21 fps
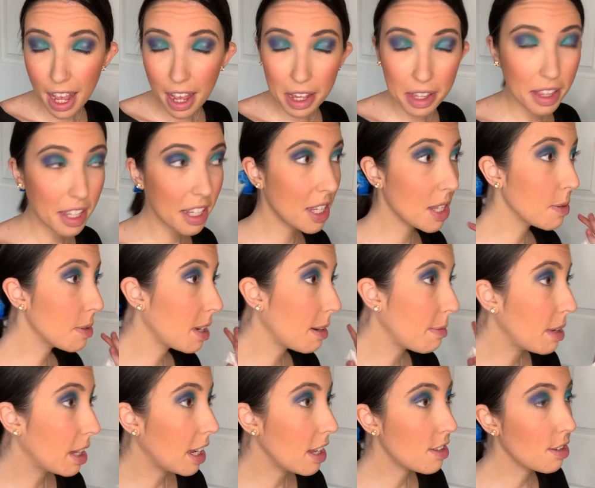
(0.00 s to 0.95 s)
This is what I'm
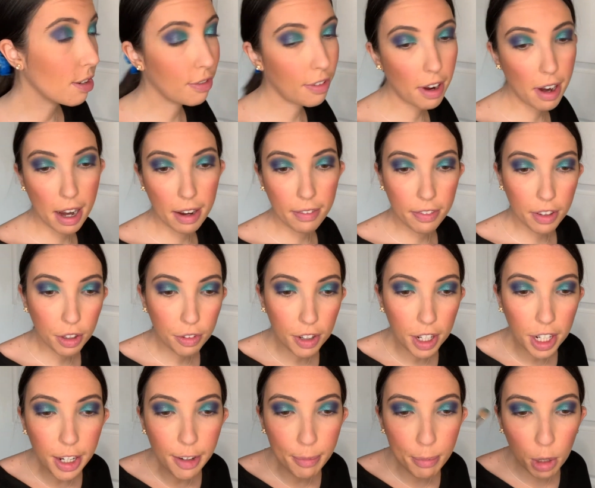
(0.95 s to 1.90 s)
getting so far. I feel
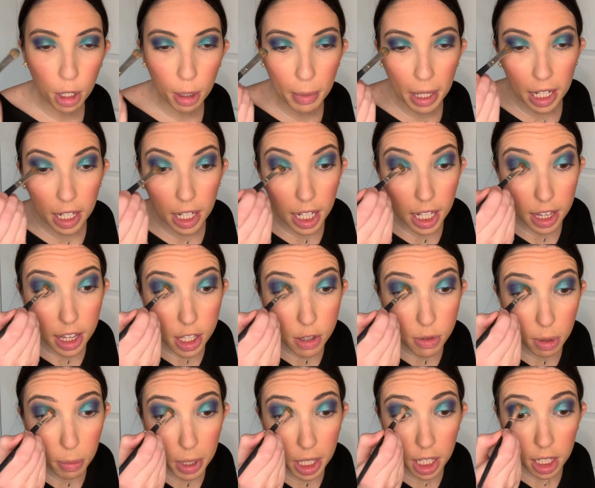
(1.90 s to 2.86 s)
very mermaidy. This
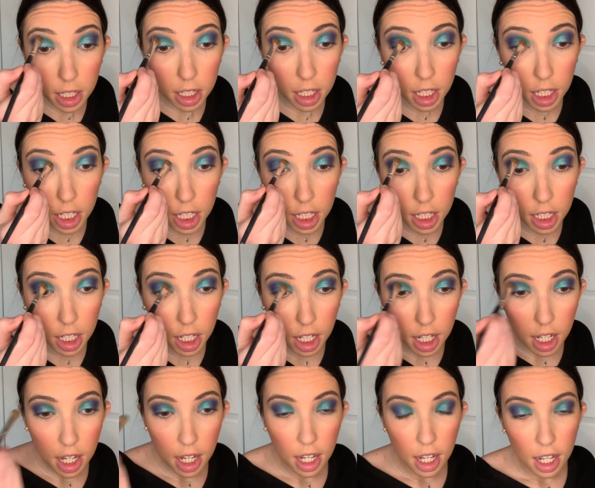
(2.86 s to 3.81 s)
would be a good
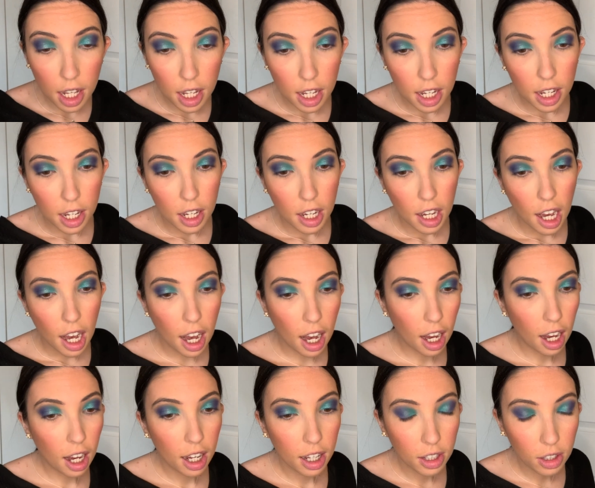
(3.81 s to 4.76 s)

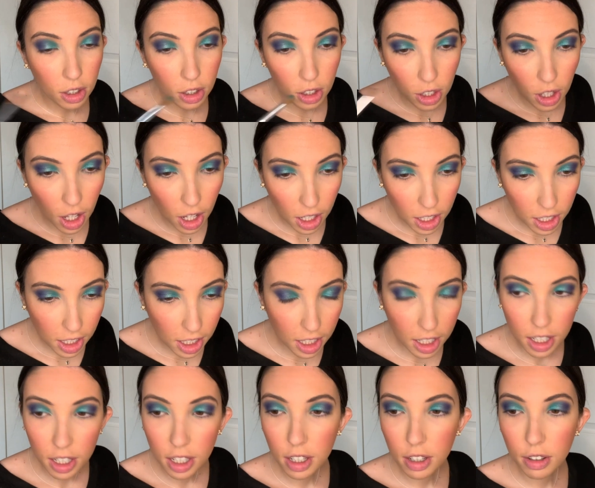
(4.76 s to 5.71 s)

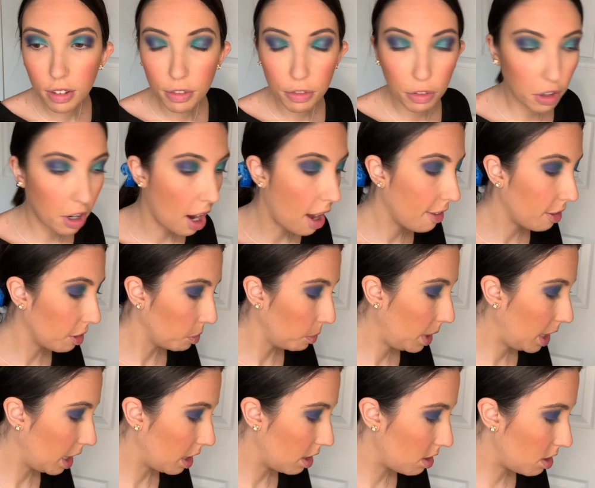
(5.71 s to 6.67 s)
look for
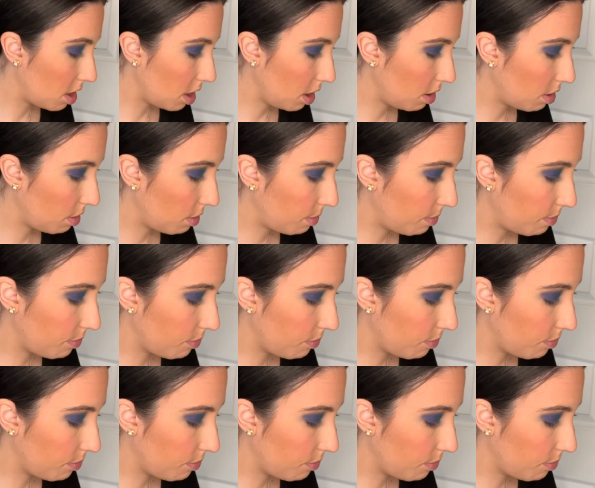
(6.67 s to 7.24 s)
Halloween too.